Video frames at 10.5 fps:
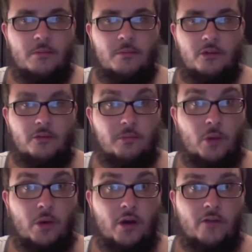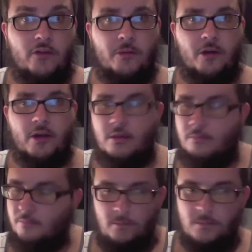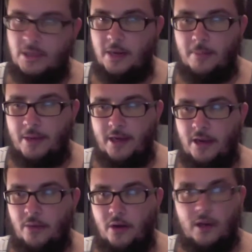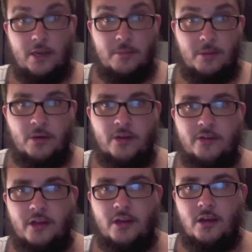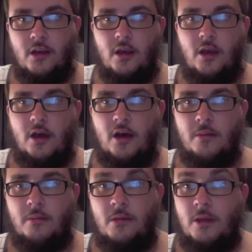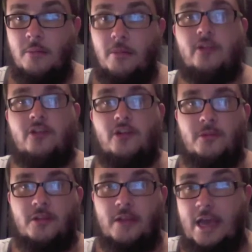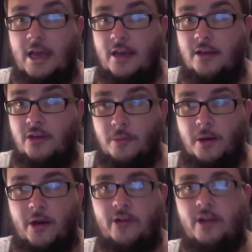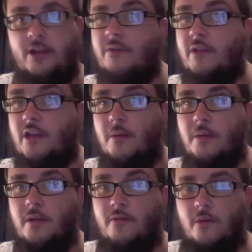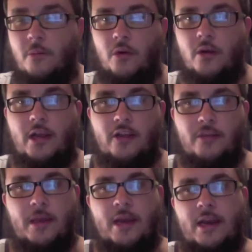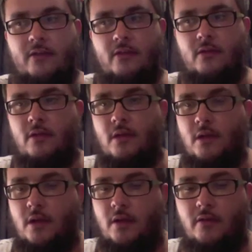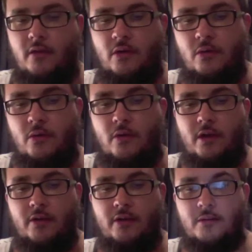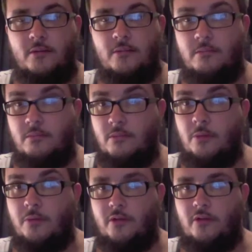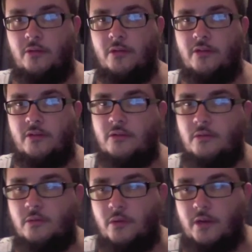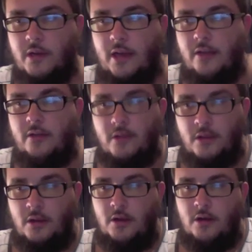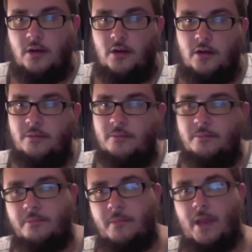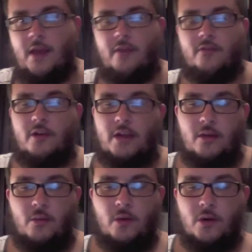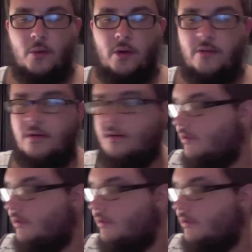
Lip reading: Just blow it off. Just be like, he had a bad day at work. He didn't mean what he said. But it's still up to the guy to apologize if he come in from work and has a bad attitude. So, like I said, don't put too much into it when guys are mad after a day of work or whatever.